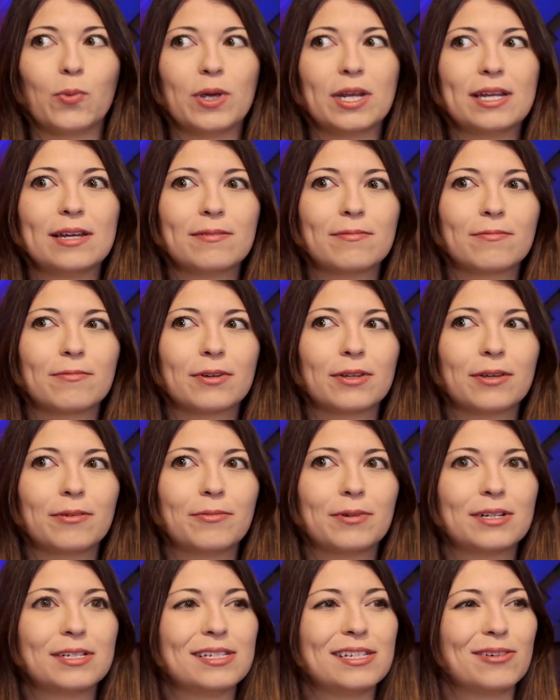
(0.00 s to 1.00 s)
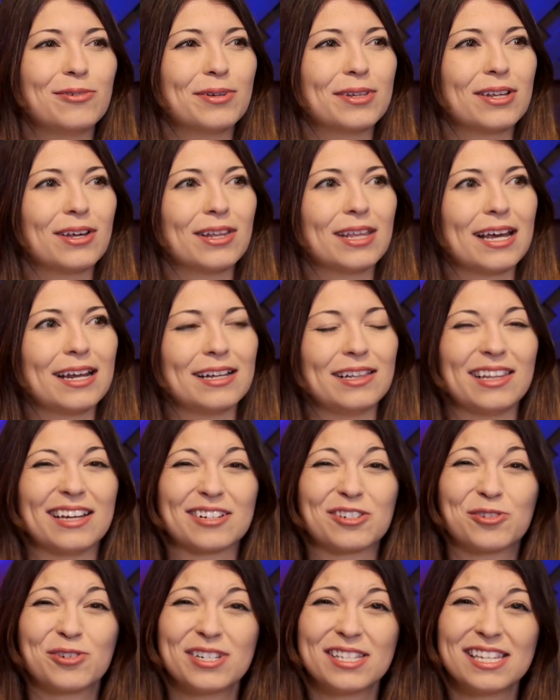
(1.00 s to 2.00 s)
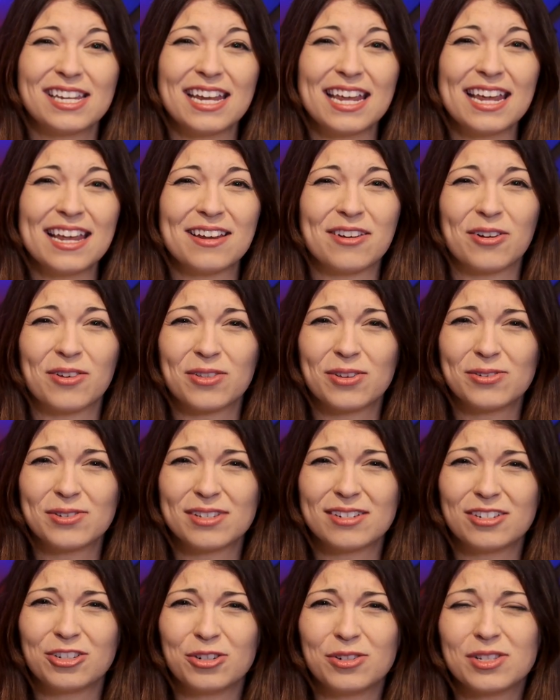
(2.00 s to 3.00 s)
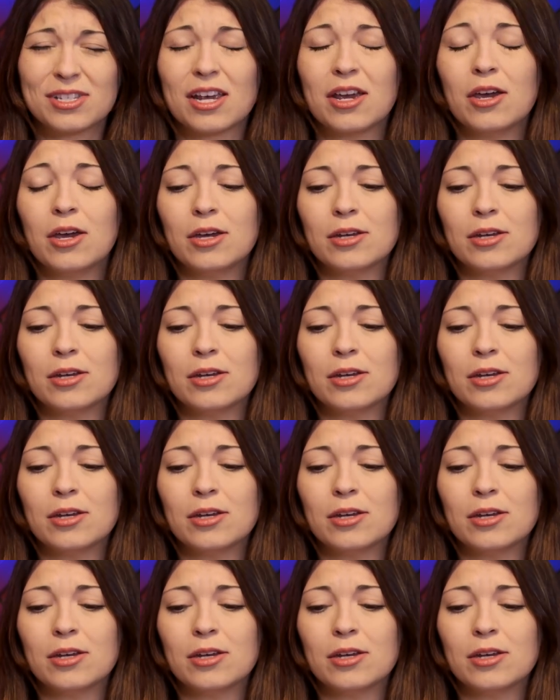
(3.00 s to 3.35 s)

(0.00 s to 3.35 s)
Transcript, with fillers: we didn't really want to deal with all that electricity and all those issues.